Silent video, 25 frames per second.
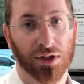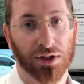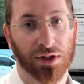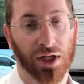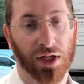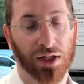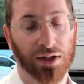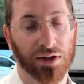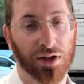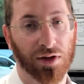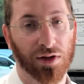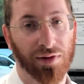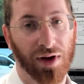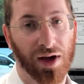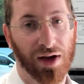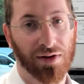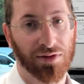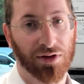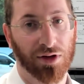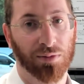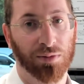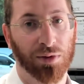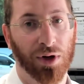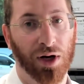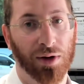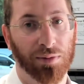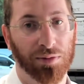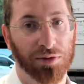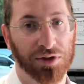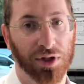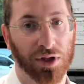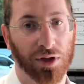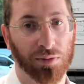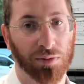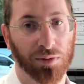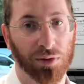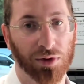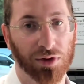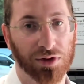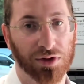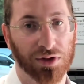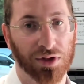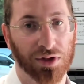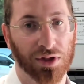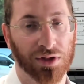The idea of having a proper set of books